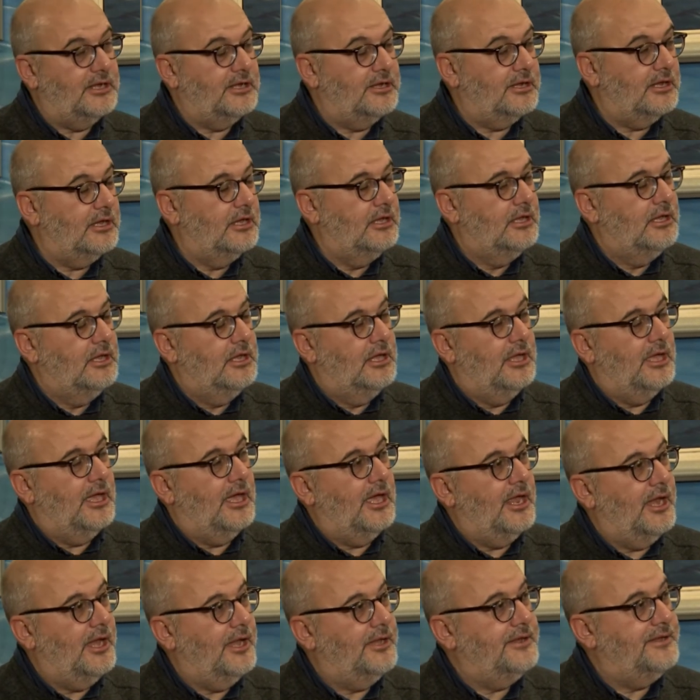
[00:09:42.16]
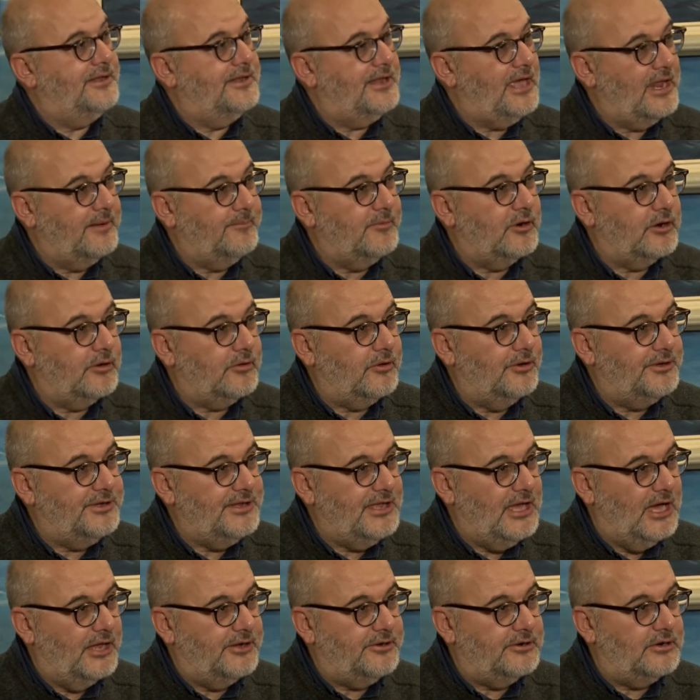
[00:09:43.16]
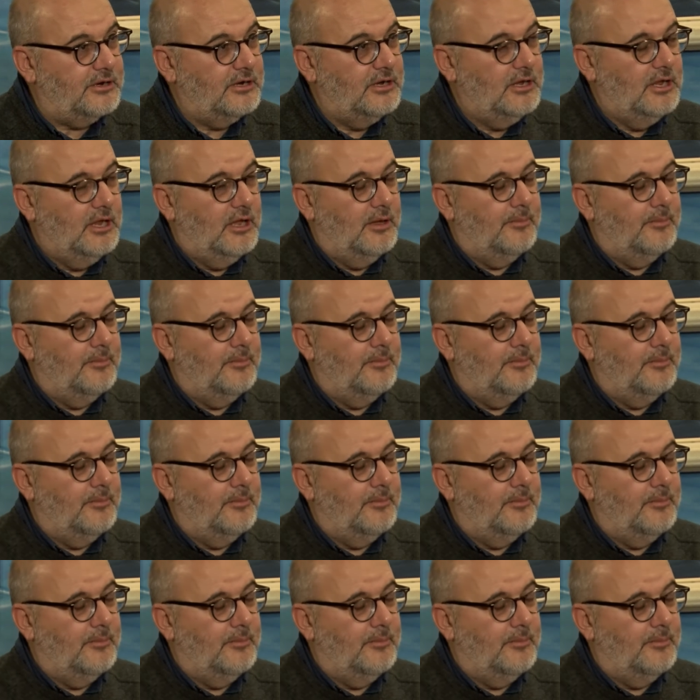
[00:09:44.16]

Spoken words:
and Denmark on the other.